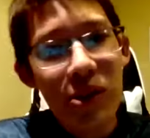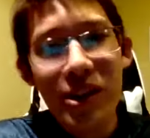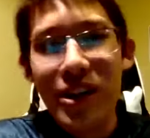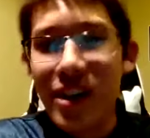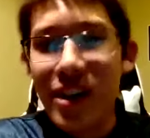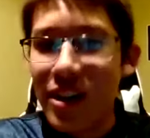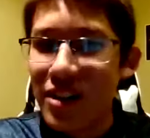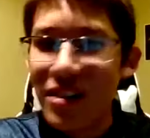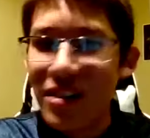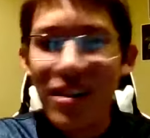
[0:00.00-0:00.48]
And
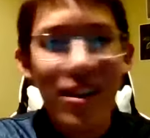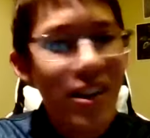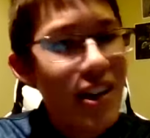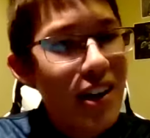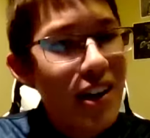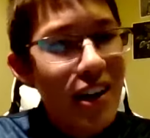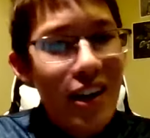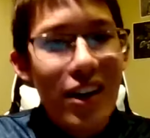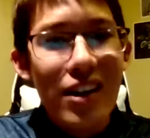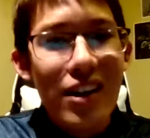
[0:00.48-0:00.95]
in
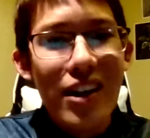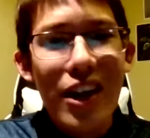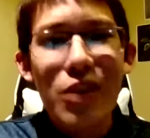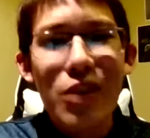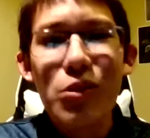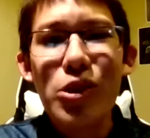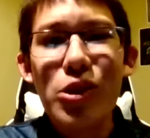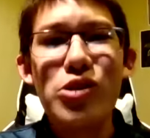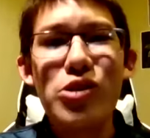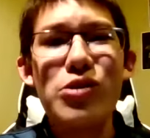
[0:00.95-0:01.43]
like
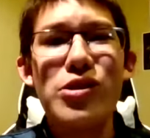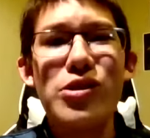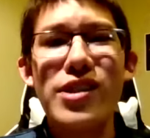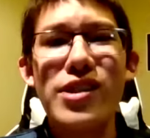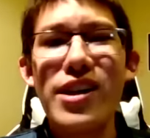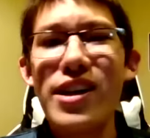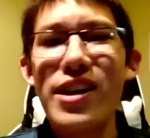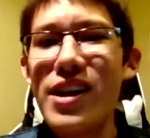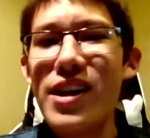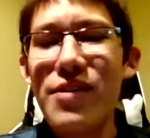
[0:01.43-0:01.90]
what you
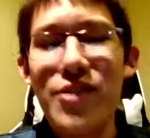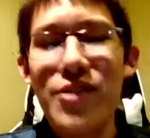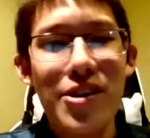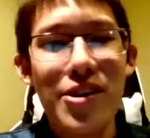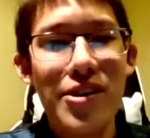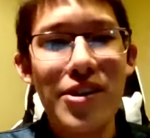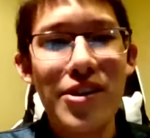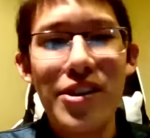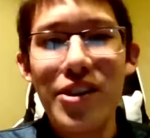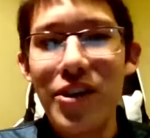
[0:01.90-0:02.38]
said,
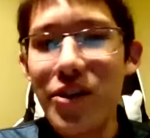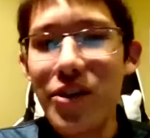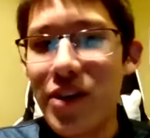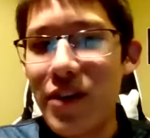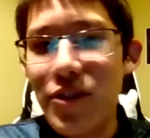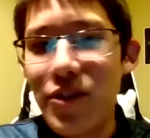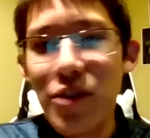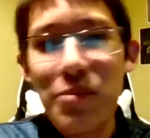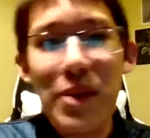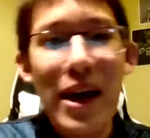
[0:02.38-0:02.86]
even
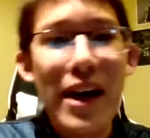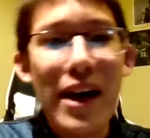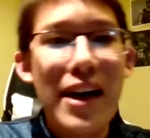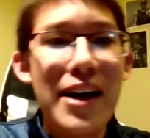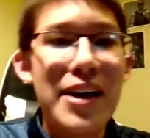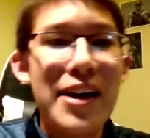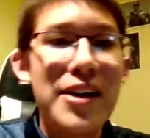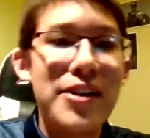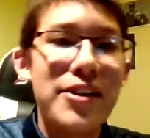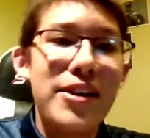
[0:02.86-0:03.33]
if you
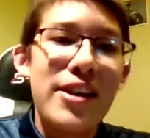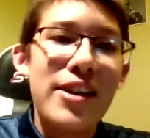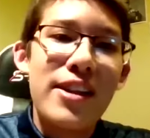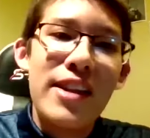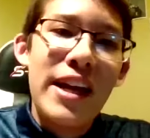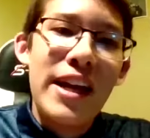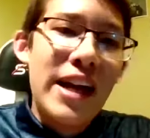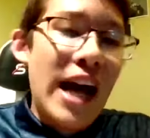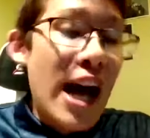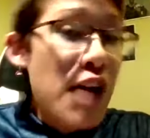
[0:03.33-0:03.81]
buy
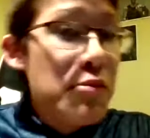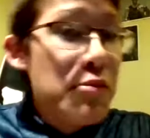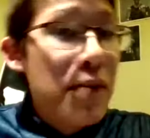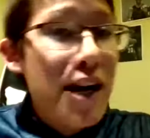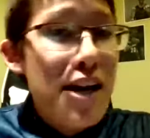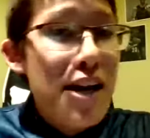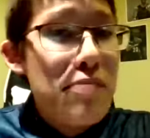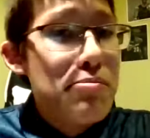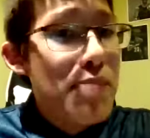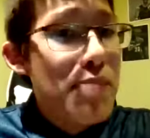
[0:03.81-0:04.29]
like I
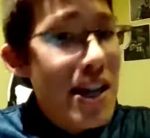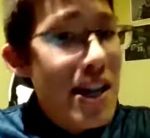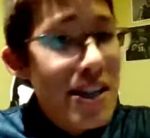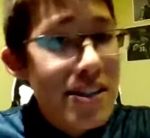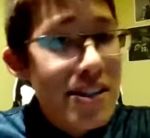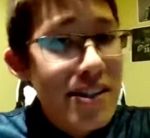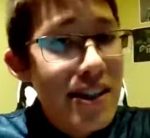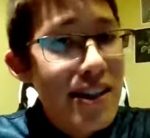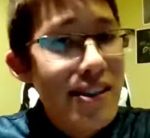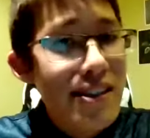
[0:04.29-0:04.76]
buy
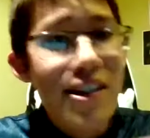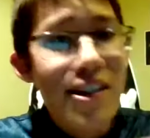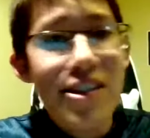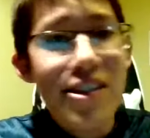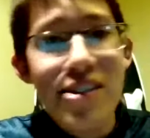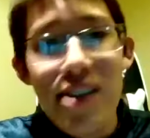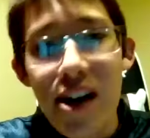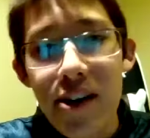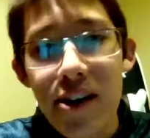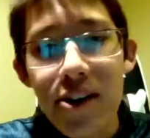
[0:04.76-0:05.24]
base sets like
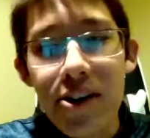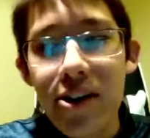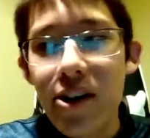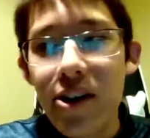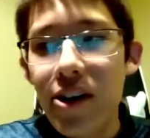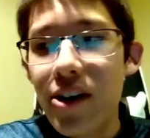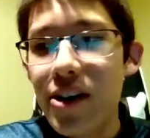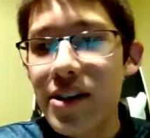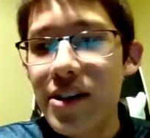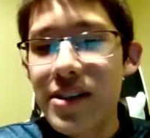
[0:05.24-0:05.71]
soccer
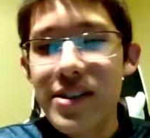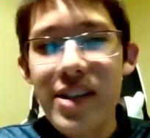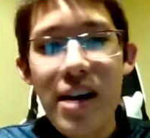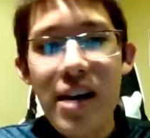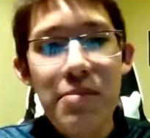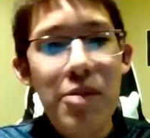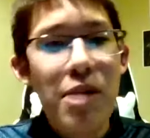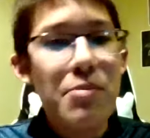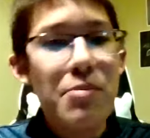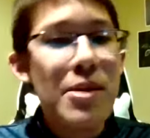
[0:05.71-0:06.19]
cards,
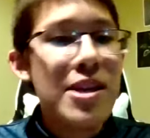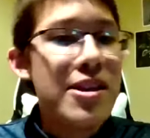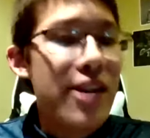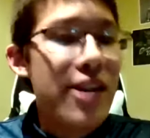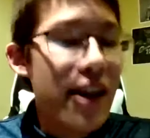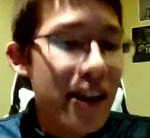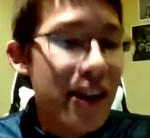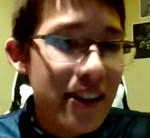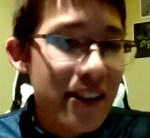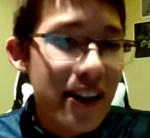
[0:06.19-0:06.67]
that might be
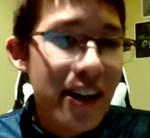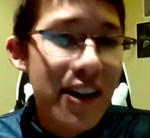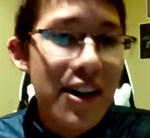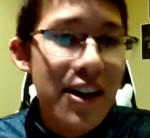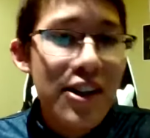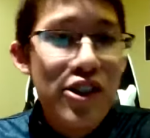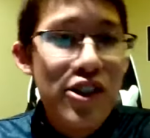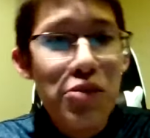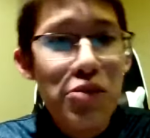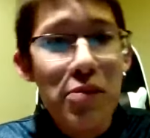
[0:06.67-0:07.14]
beyond that,
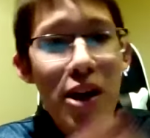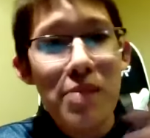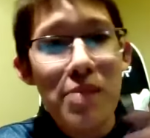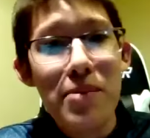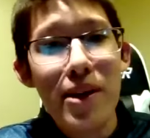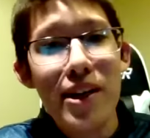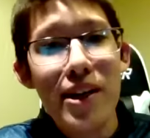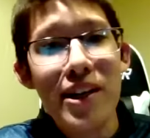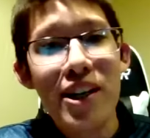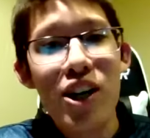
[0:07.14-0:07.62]
and you might
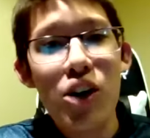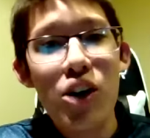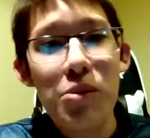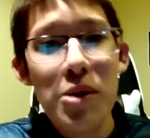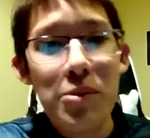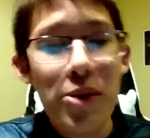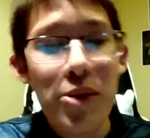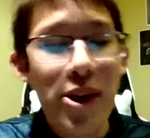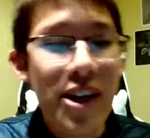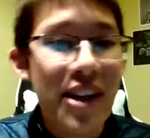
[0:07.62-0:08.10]
buy Kobe
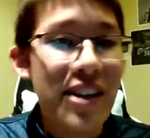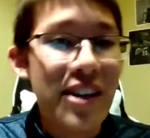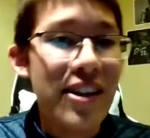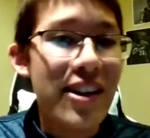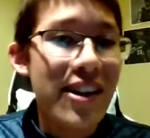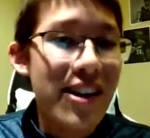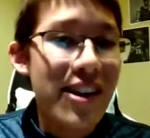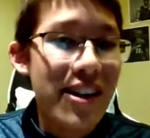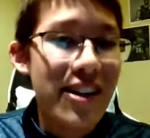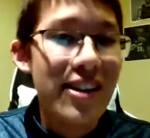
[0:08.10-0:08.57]
Bryant
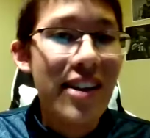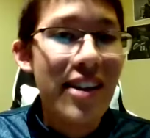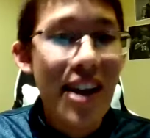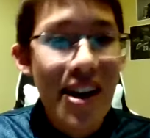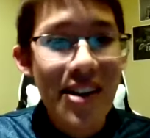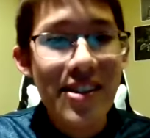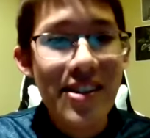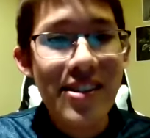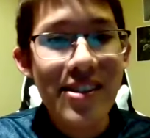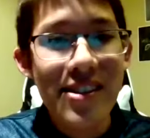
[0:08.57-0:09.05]

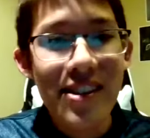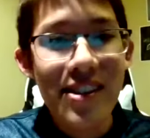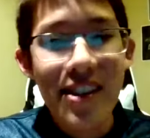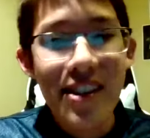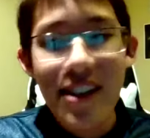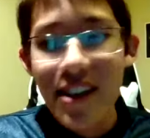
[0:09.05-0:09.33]
lots.